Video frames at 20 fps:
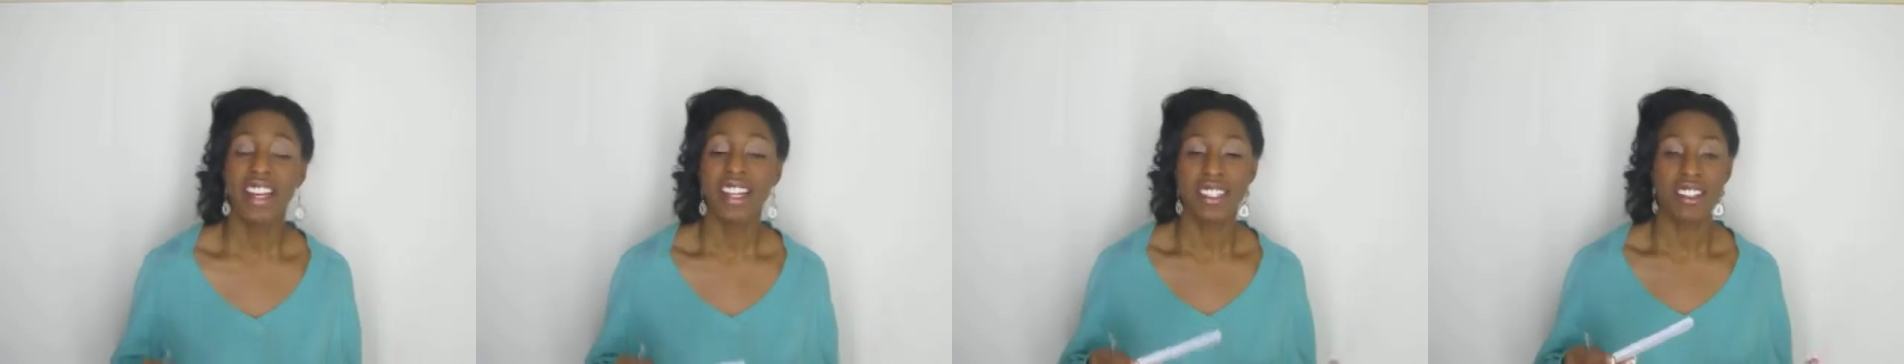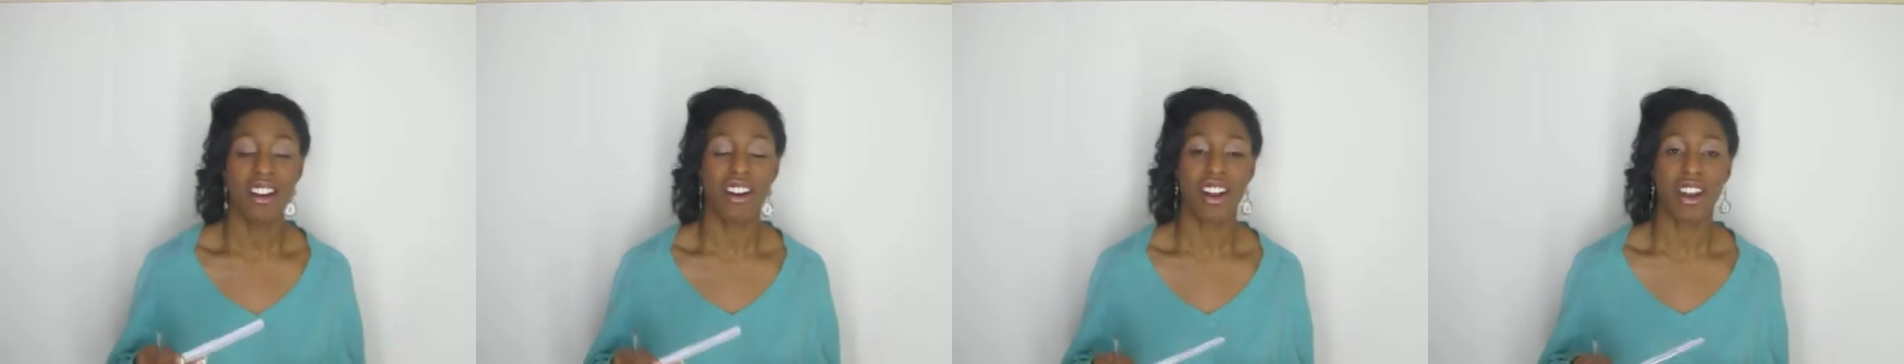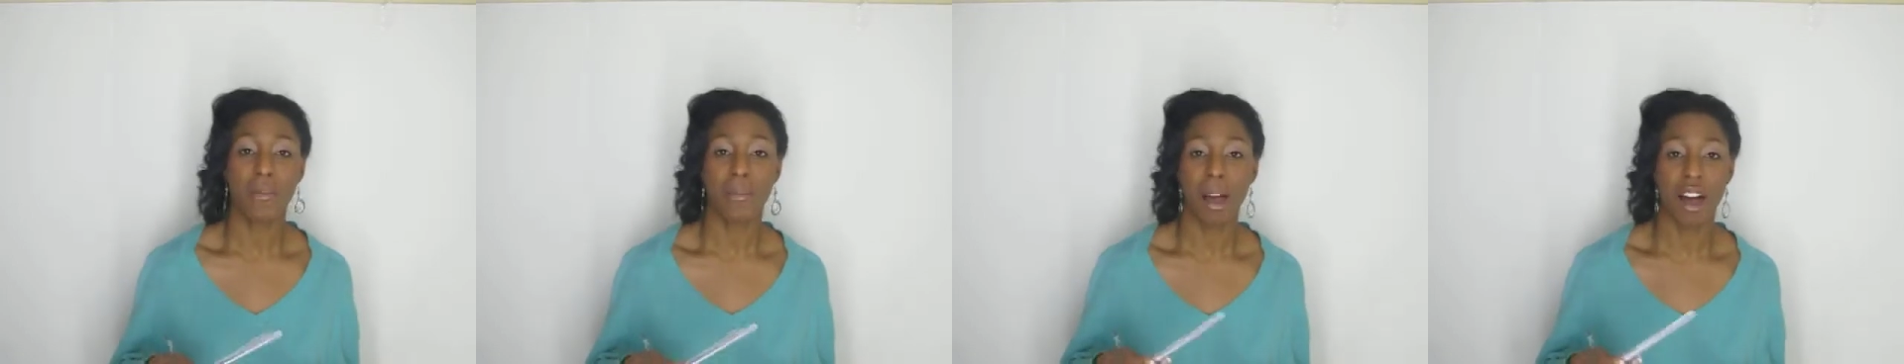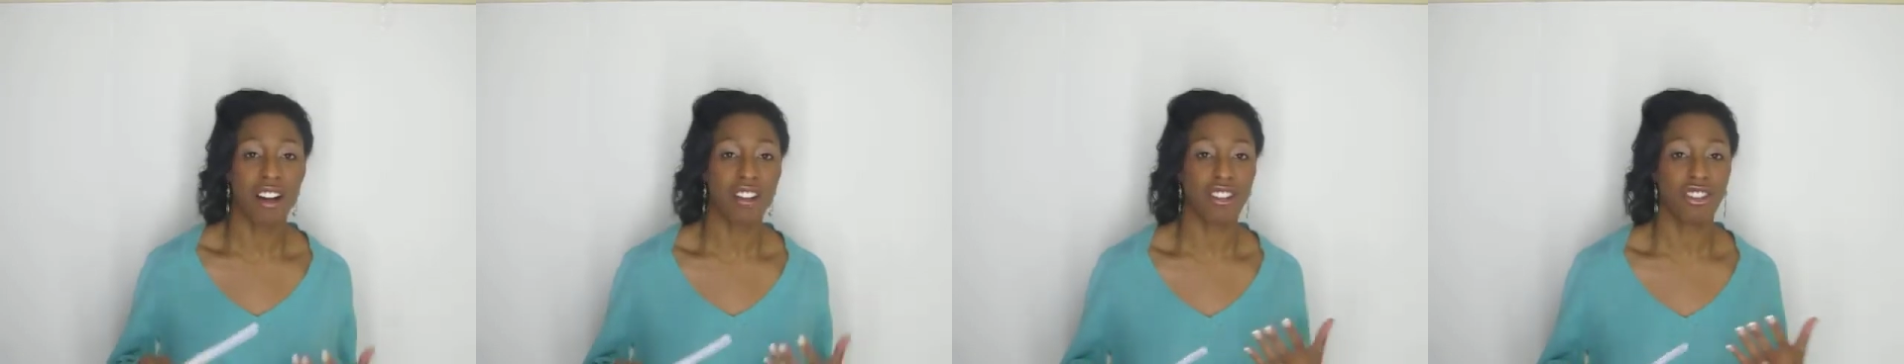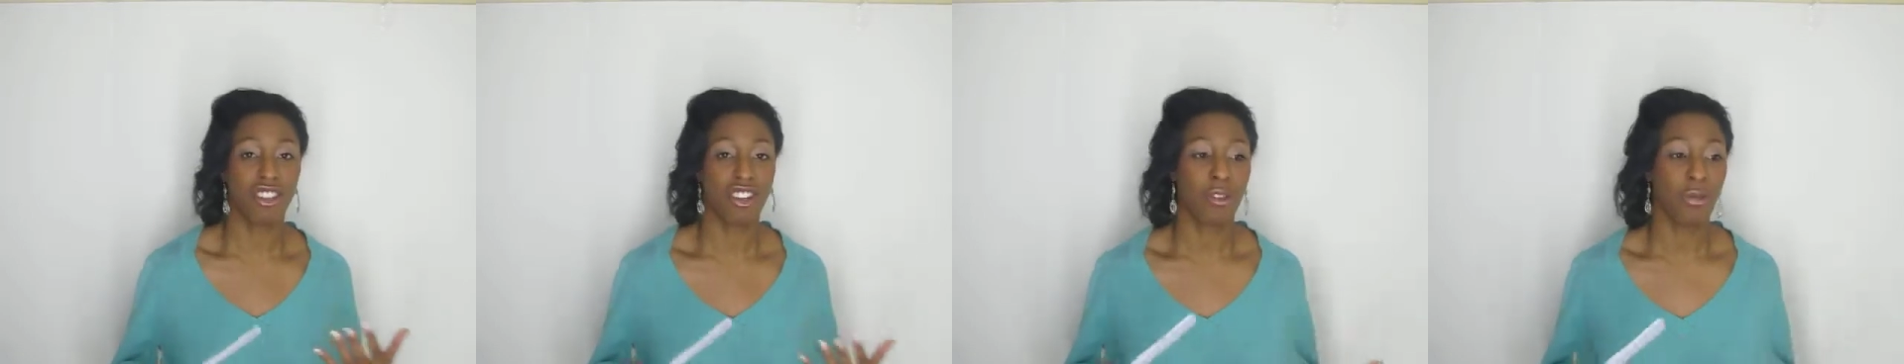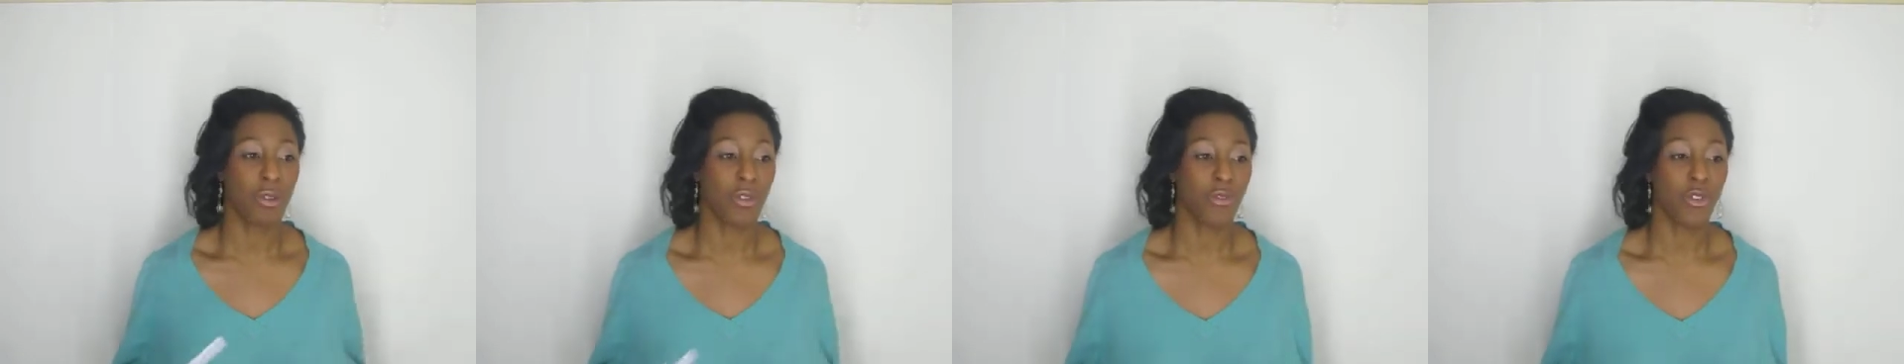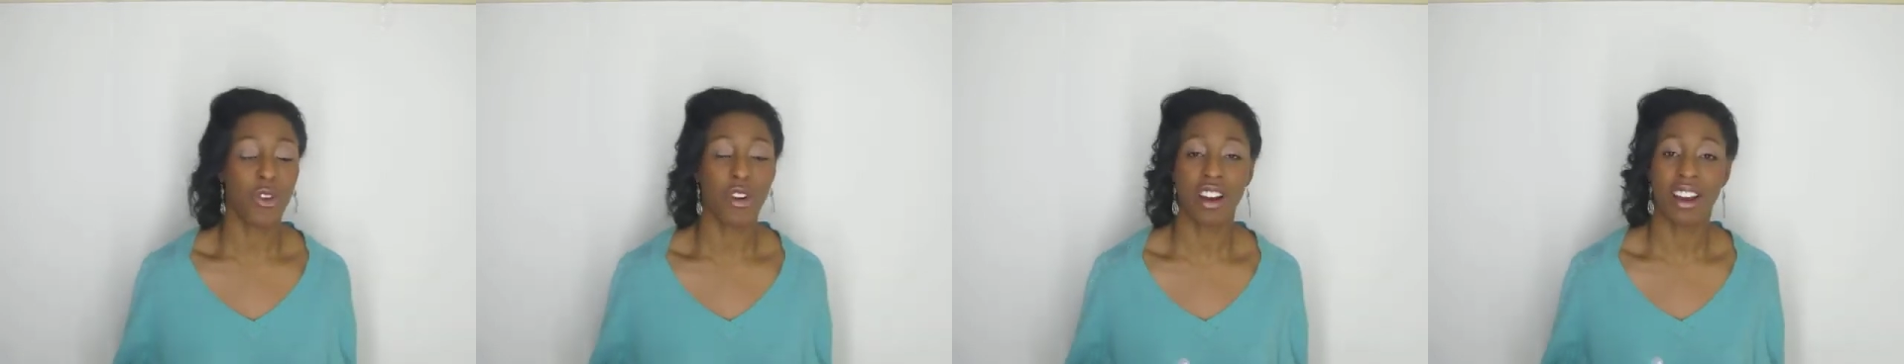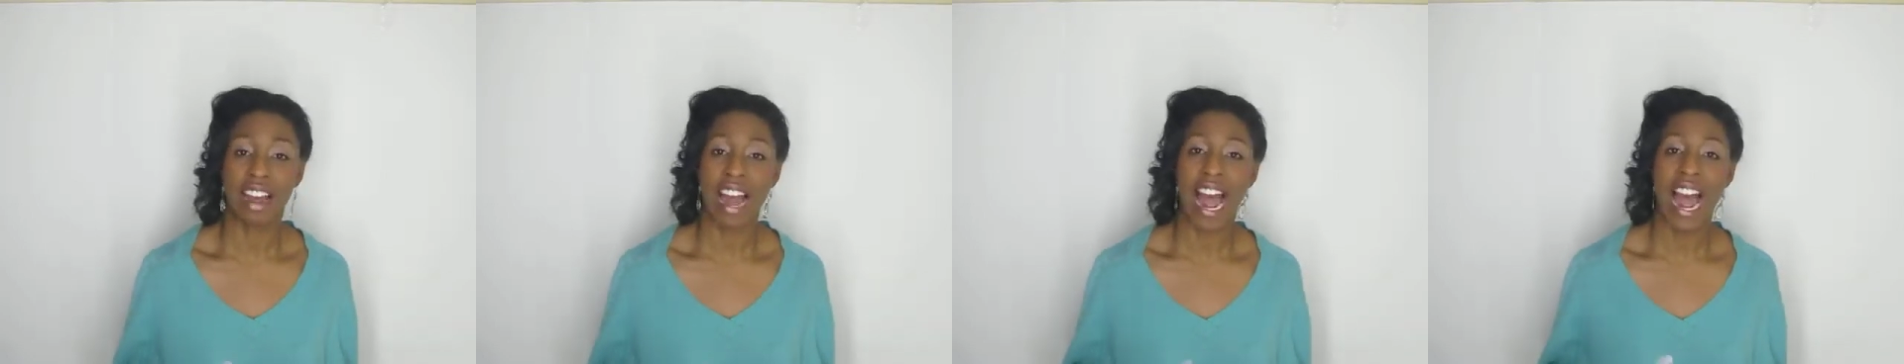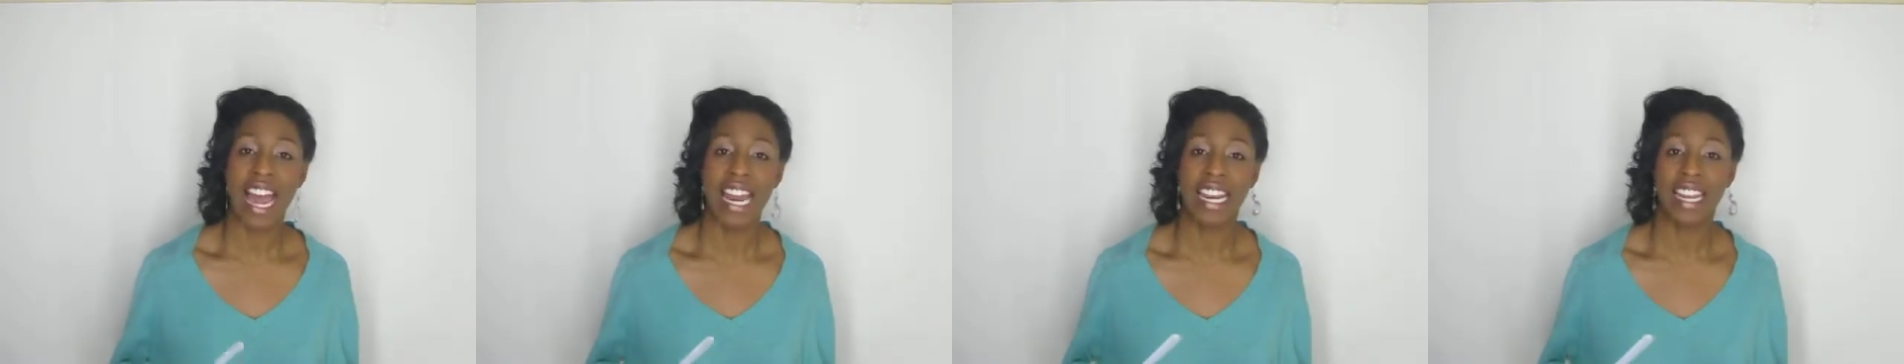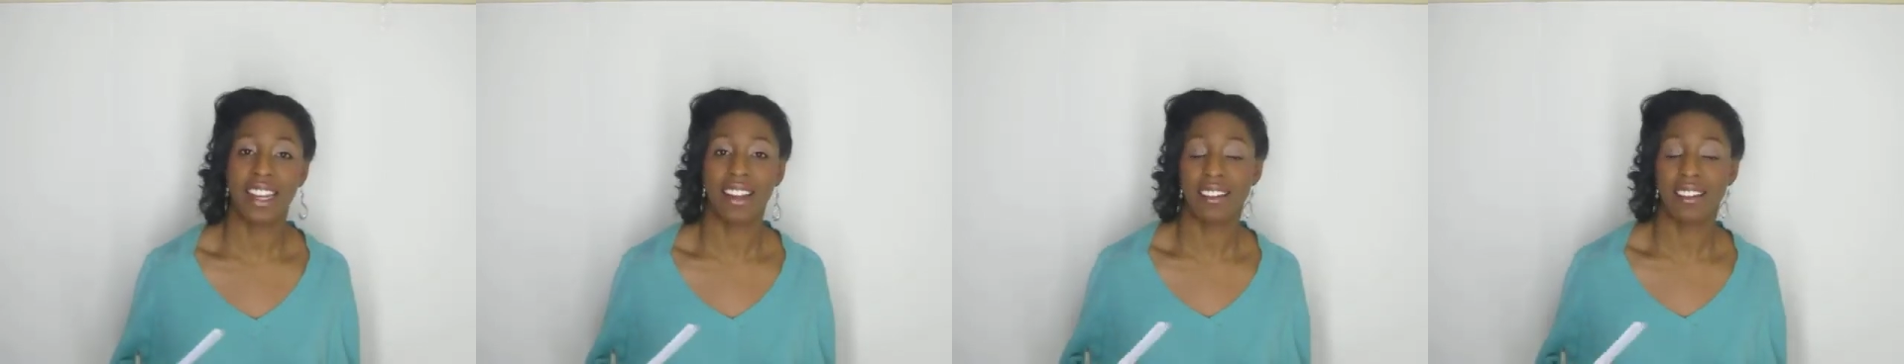Talking about, you know, before a guy and